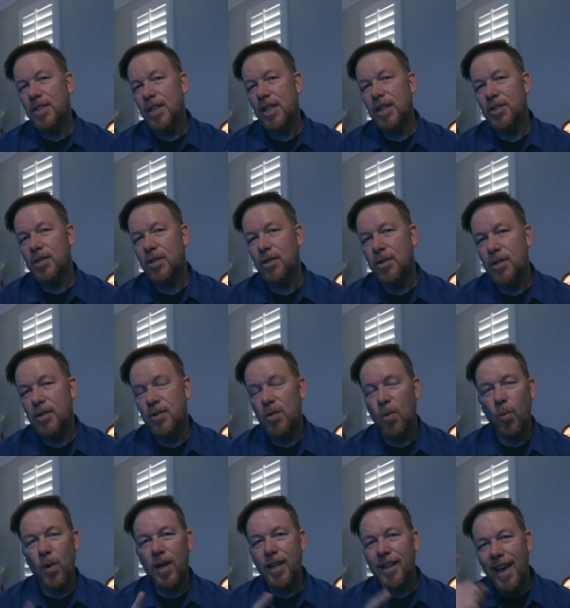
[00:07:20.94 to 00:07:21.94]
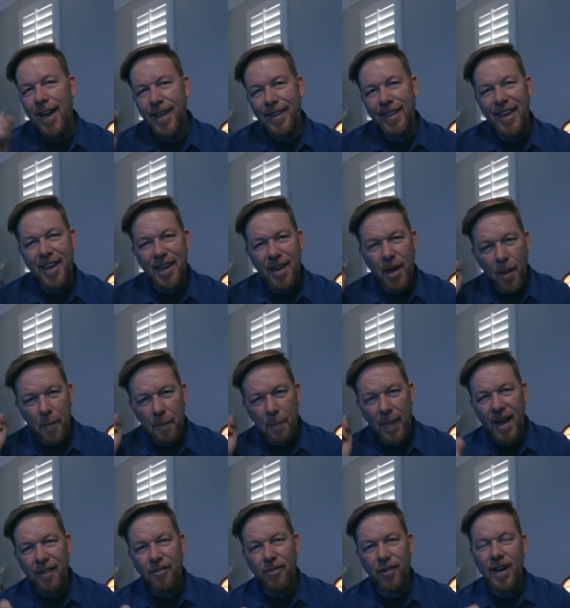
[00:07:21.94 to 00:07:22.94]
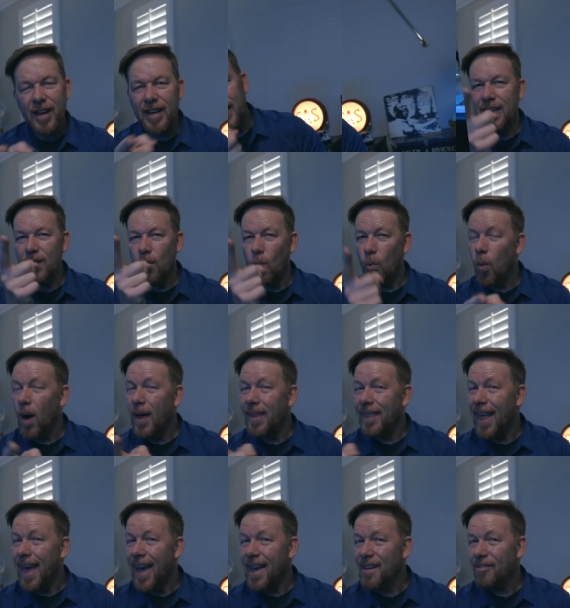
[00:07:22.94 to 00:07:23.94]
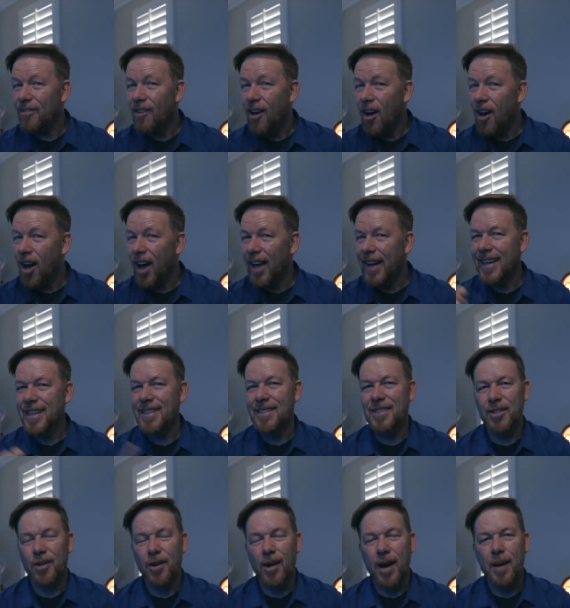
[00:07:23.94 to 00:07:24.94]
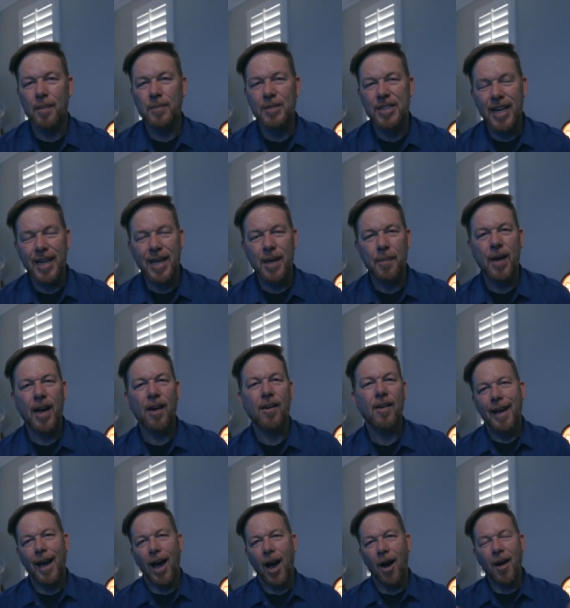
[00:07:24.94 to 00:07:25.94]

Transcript: to introduce Will Utley, my friend, What Life on Instagram, check him out.